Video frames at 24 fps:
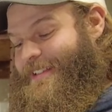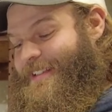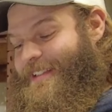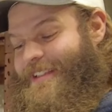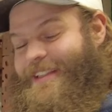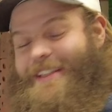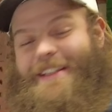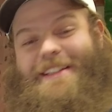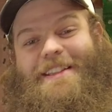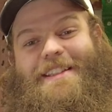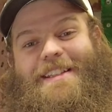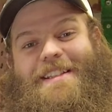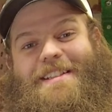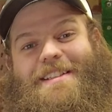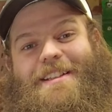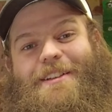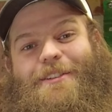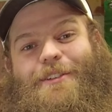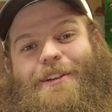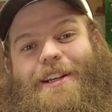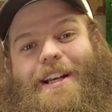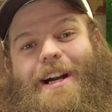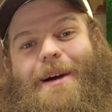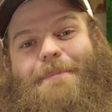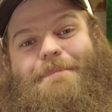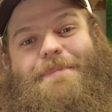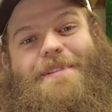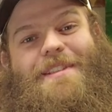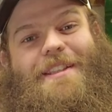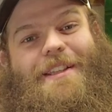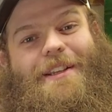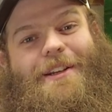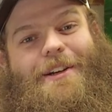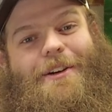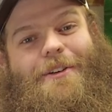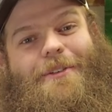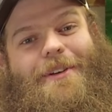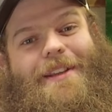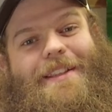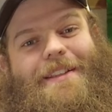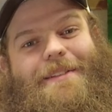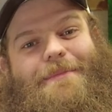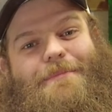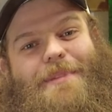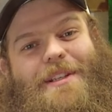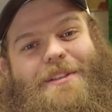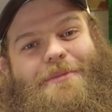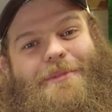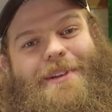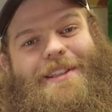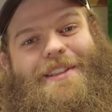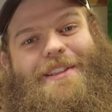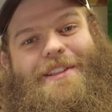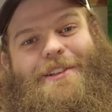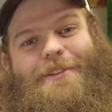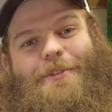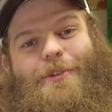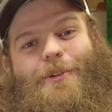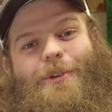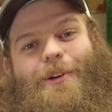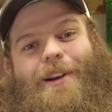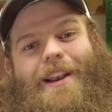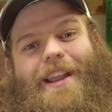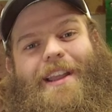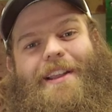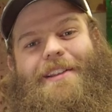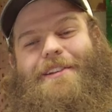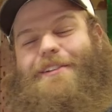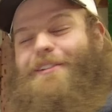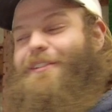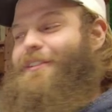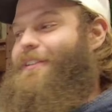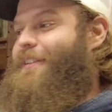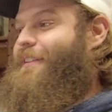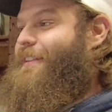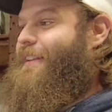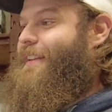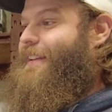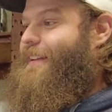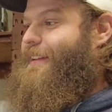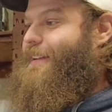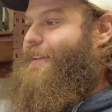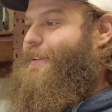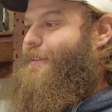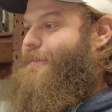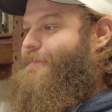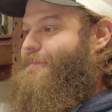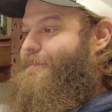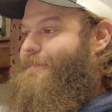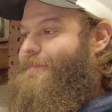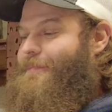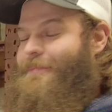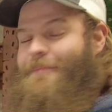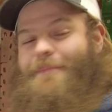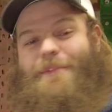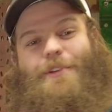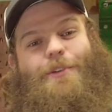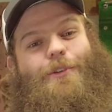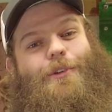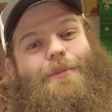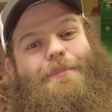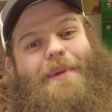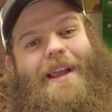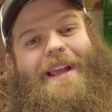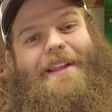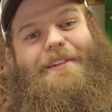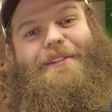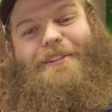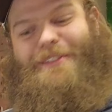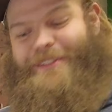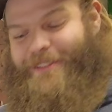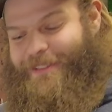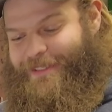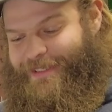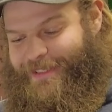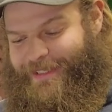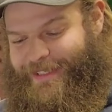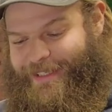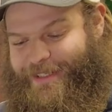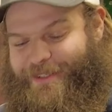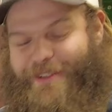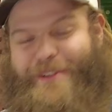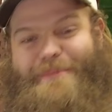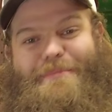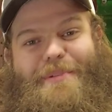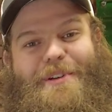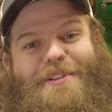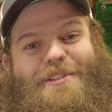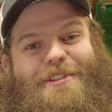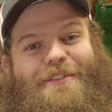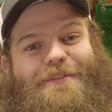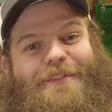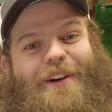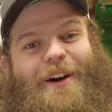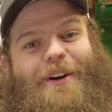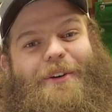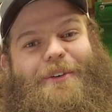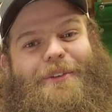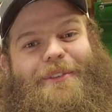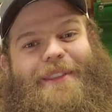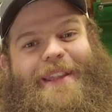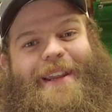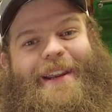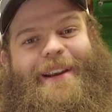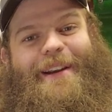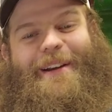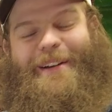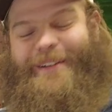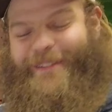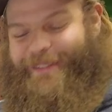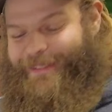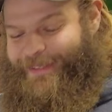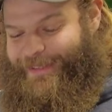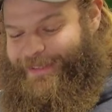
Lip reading: You get these little cups that go in between the door handle and the door panel. You know, you put your phone there,